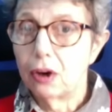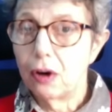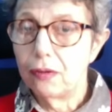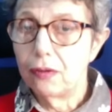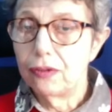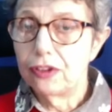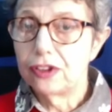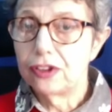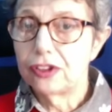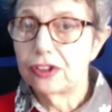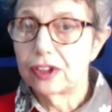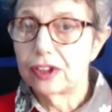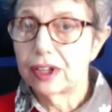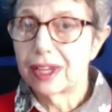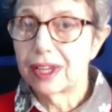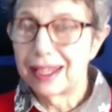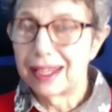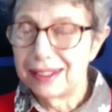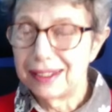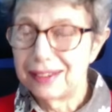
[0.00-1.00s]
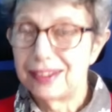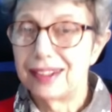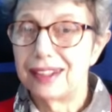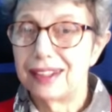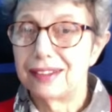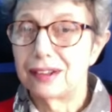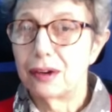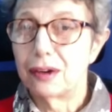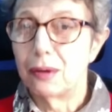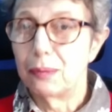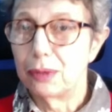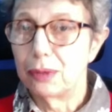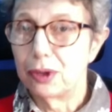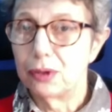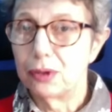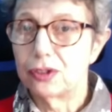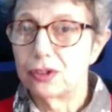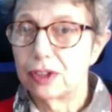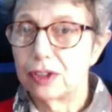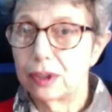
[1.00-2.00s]
confiscated
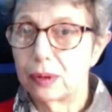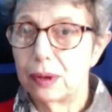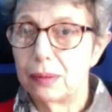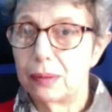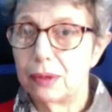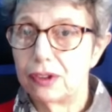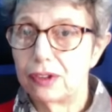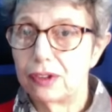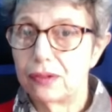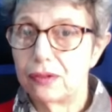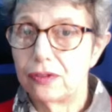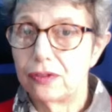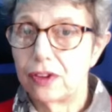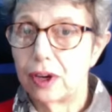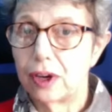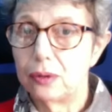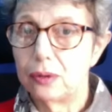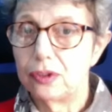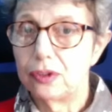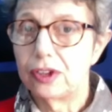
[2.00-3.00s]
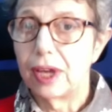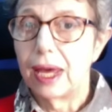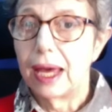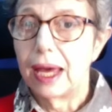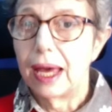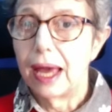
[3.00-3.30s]
computer equipment and phones,